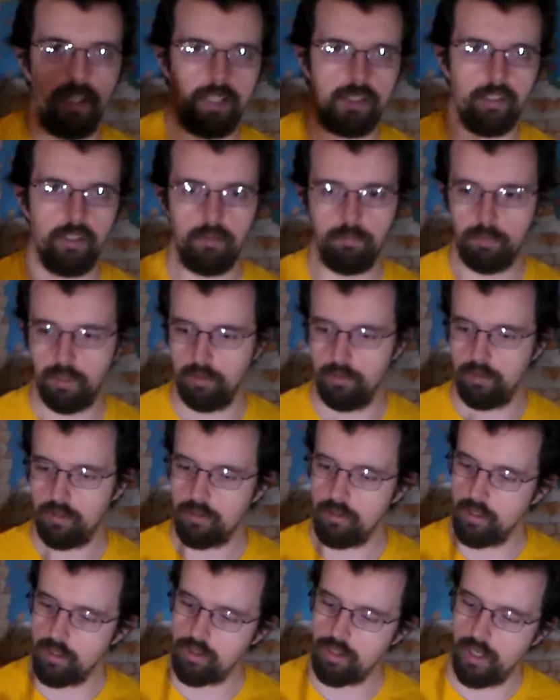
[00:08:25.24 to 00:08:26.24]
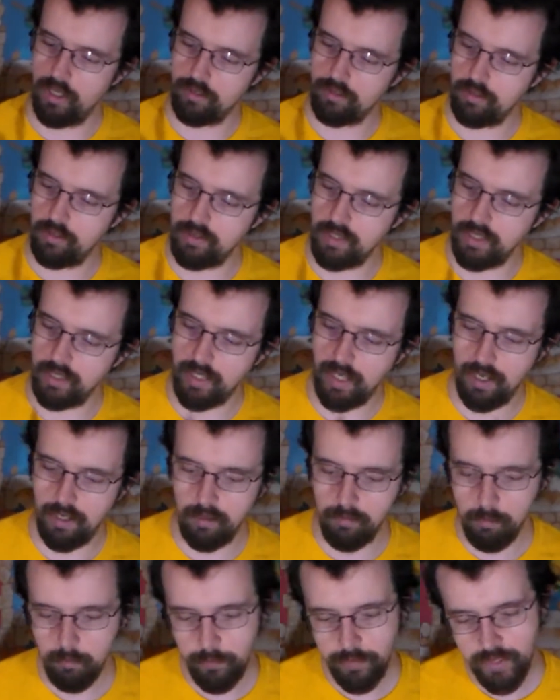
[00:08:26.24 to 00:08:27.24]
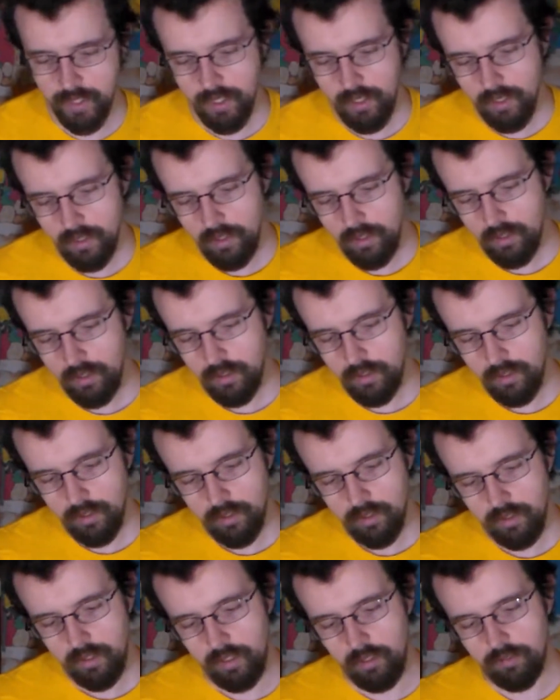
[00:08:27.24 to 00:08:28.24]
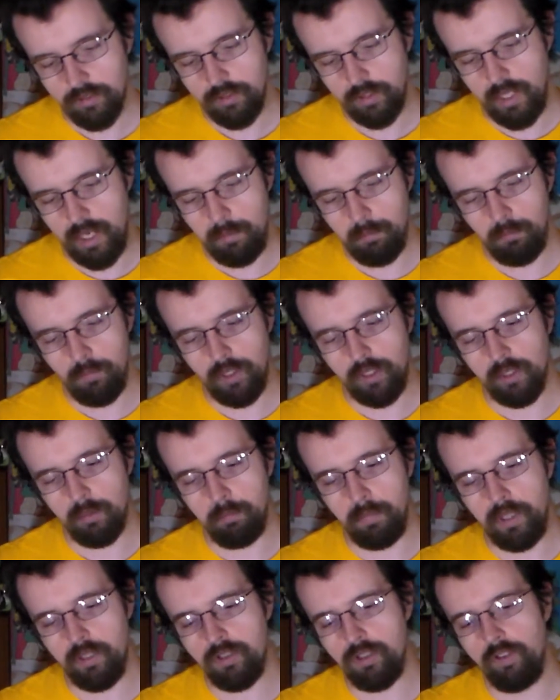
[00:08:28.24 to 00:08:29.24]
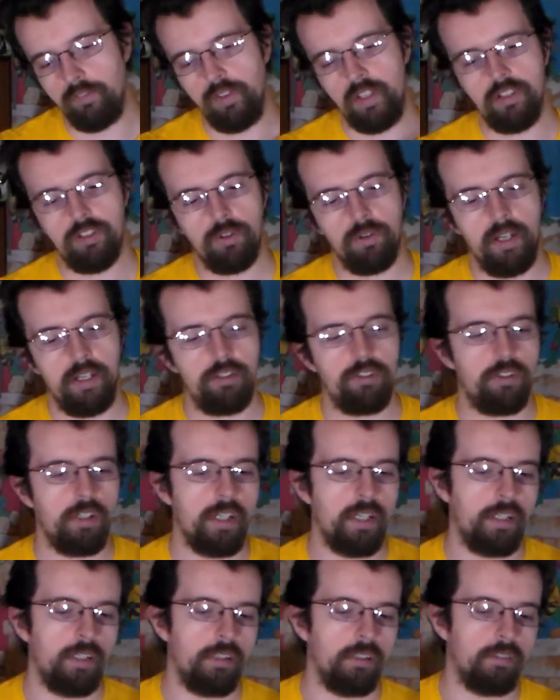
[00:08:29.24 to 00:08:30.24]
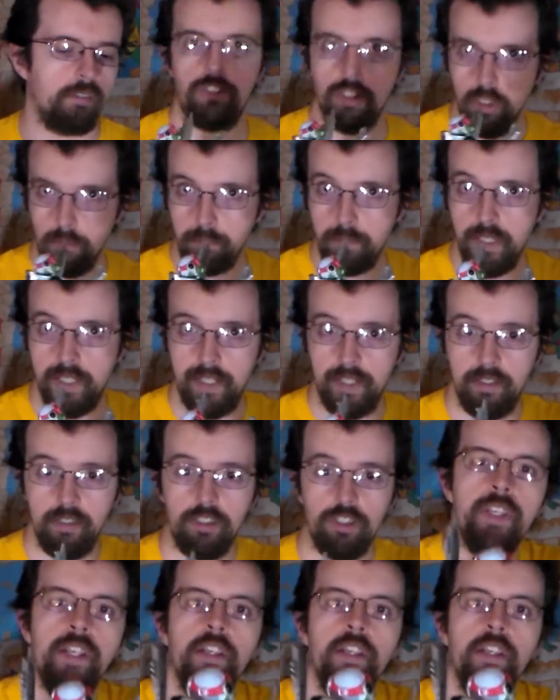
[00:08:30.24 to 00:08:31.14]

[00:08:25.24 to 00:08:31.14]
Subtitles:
like, you know, a chest decal. He also came with a bunch of interesting sculpting.